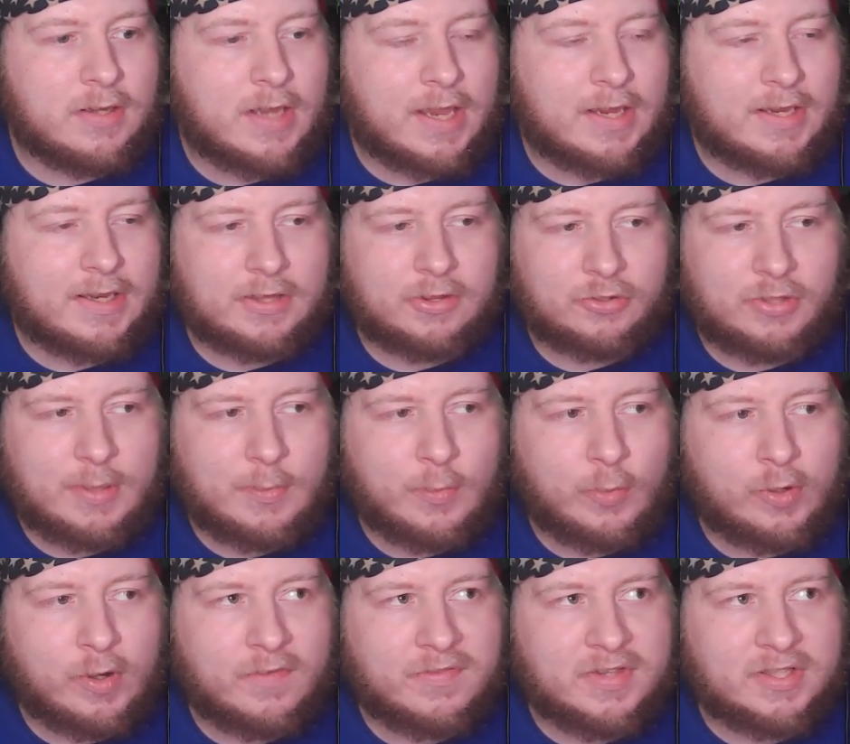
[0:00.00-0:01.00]
I can get 3
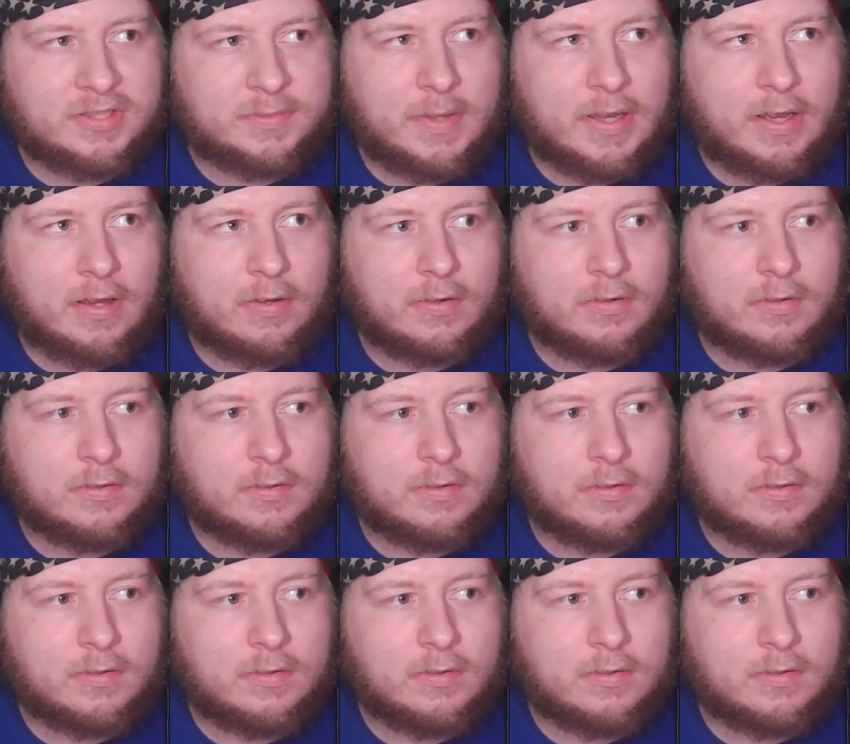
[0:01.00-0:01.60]
more off this pile.